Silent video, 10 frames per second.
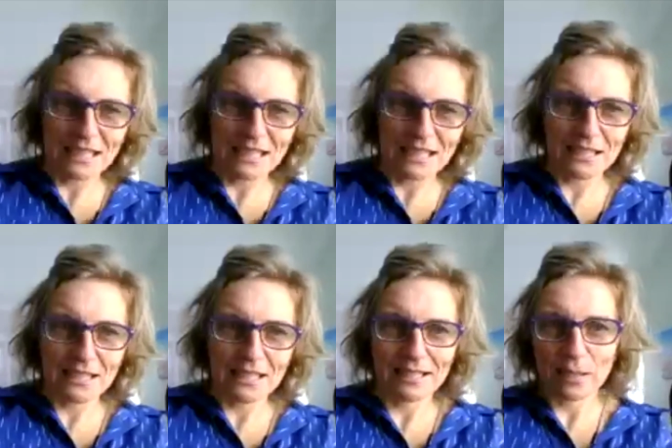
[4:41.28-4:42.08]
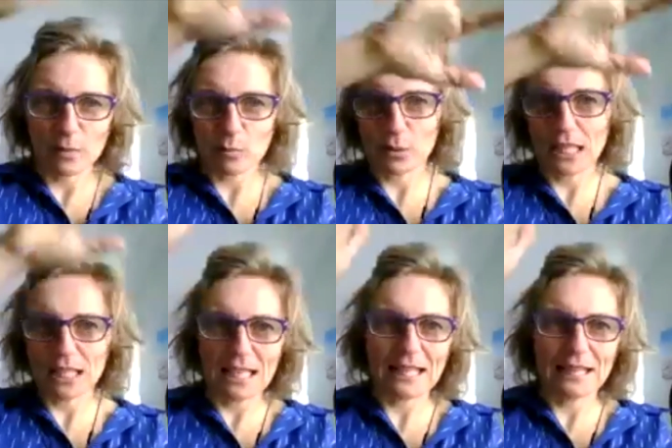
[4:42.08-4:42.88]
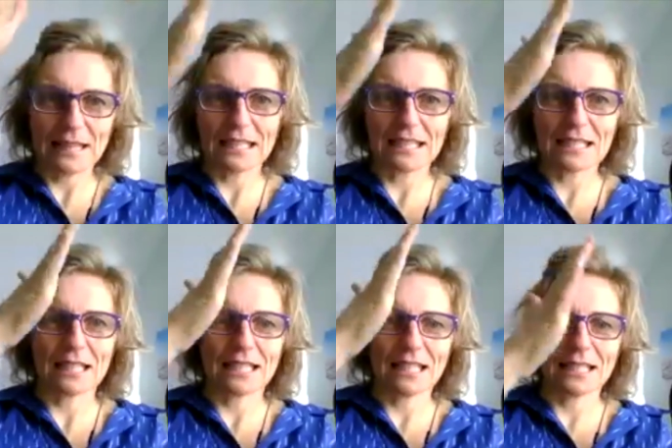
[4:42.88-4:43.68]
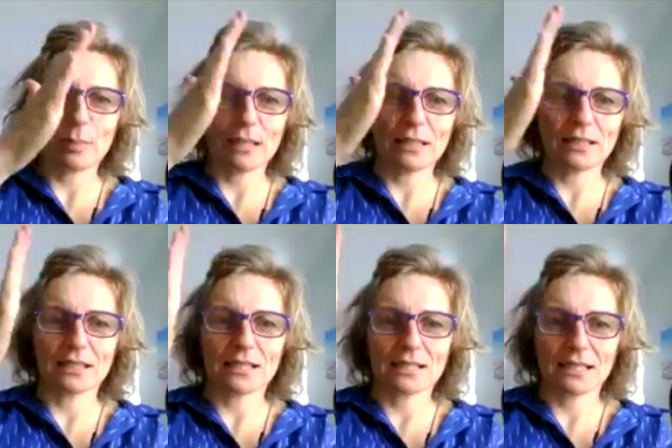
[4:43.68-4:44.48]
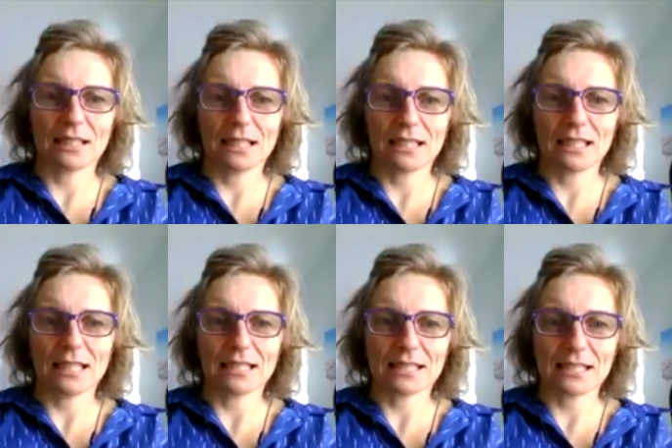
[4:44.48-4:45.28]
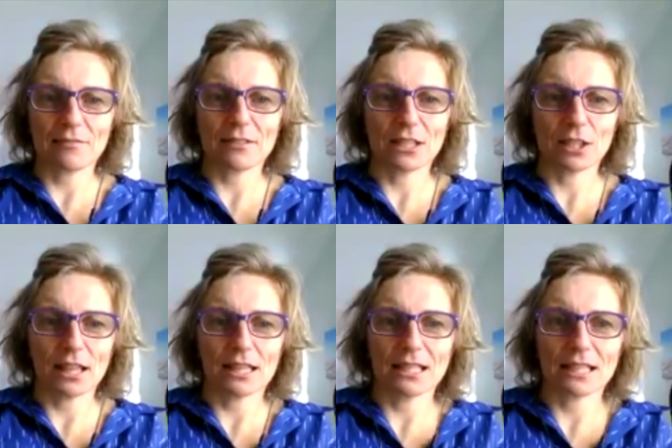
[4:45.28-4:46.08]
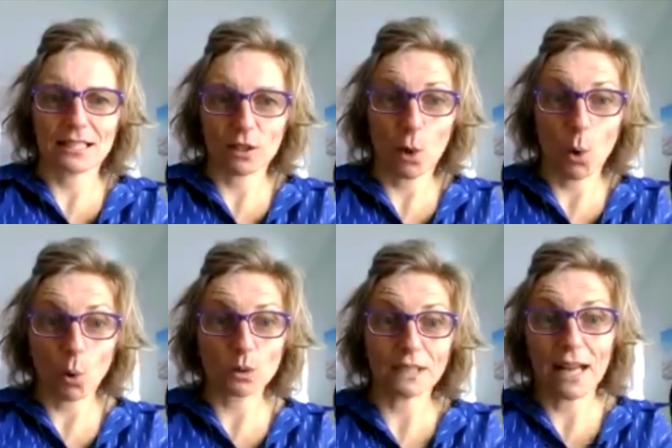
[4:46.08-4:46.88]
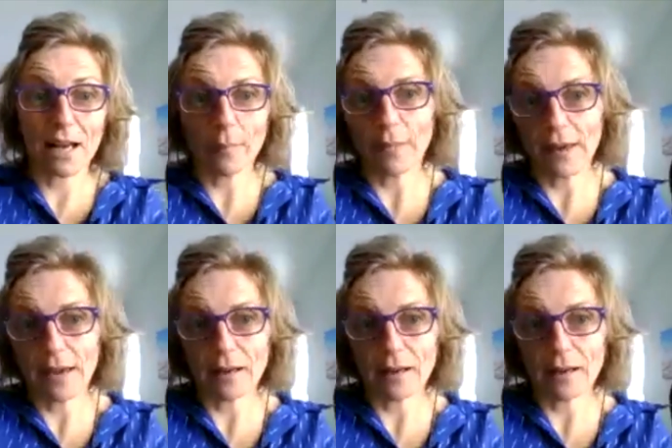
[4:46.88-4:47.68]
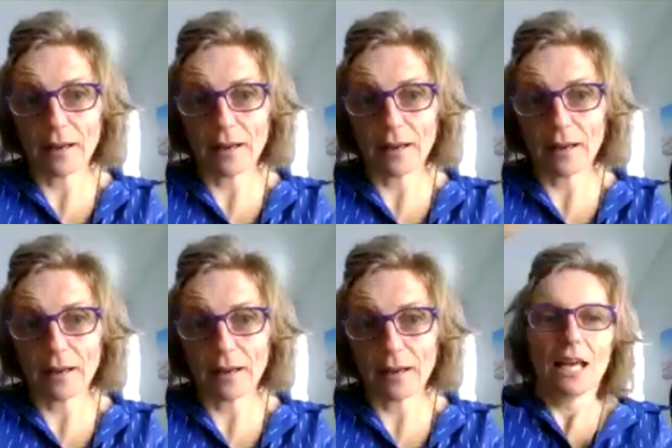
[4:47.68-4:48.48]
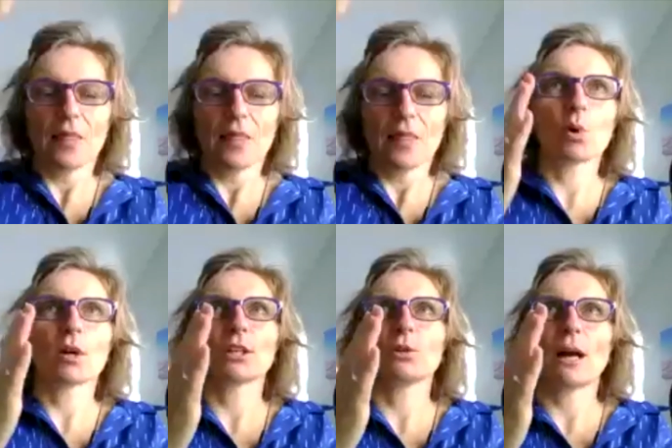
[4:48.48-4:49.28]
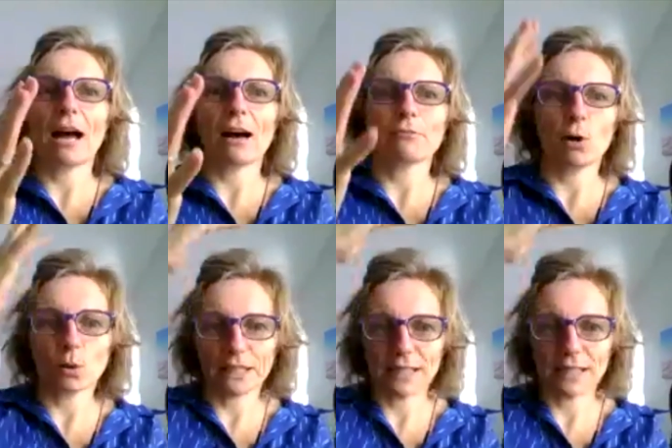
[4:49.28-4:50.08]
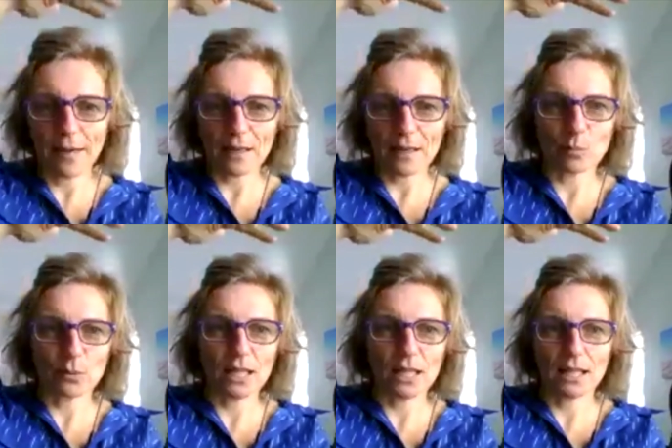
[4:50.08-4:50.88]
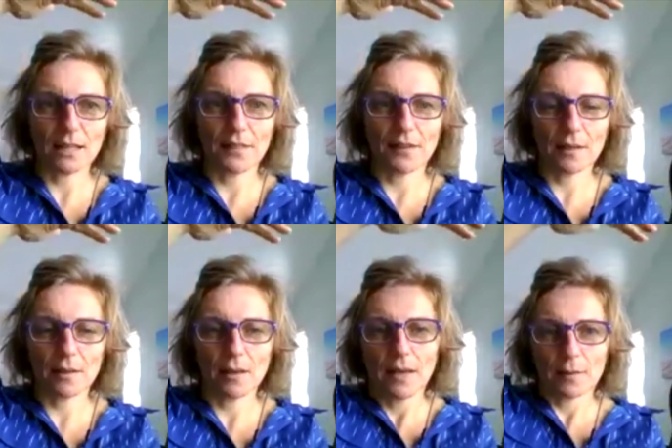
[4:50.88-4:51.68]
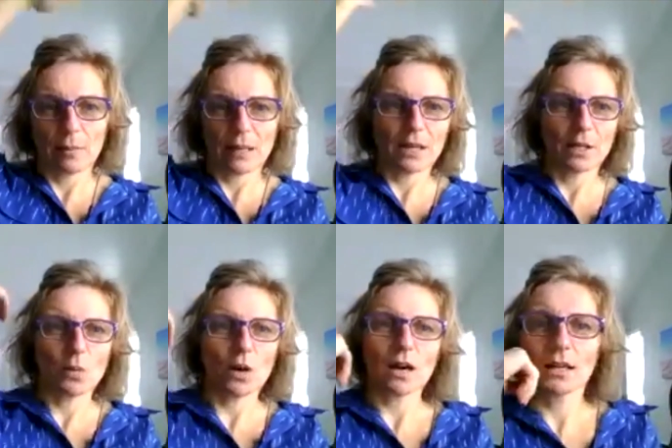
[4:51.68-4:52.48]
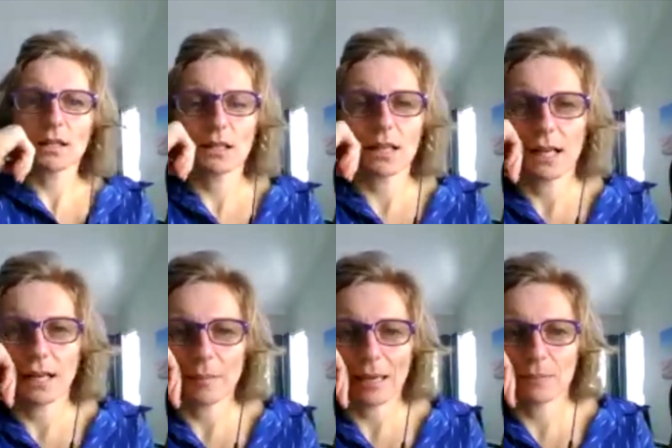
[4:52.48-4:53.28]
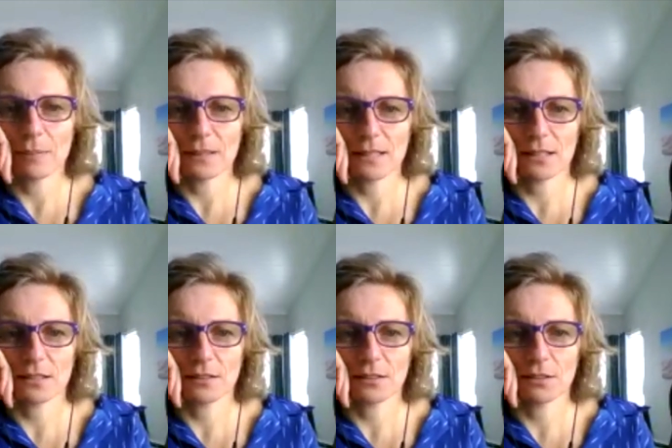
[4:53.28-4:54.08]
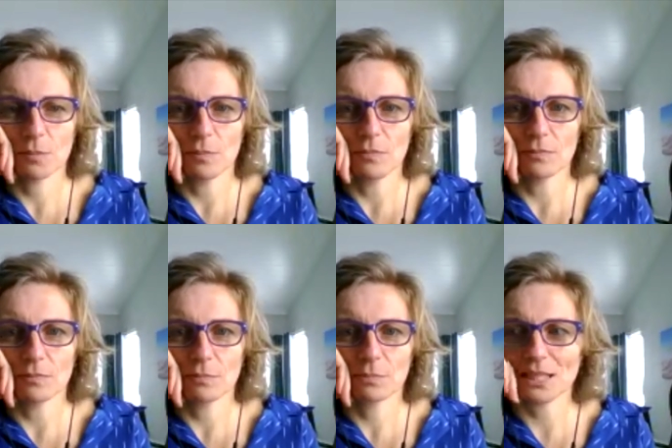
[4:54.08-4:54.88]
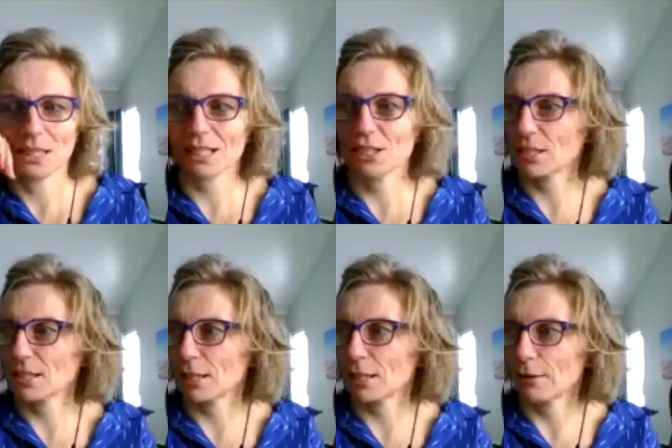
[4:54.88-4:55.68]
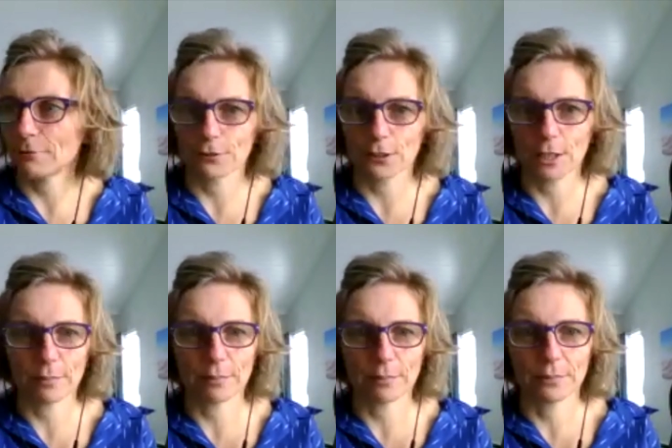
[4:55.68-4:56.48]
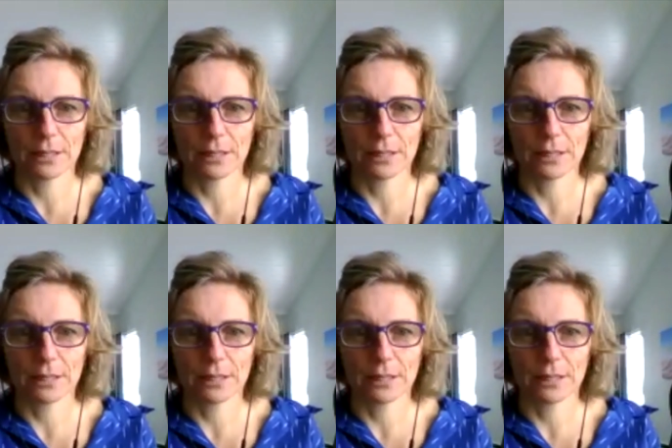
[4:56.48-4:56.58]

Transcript: is the umbrella and things like independence, dignity, and safety are the things that are holding up that umbrella. And the more you have holding up that umbrella, the the better you are um, able to protect yourself from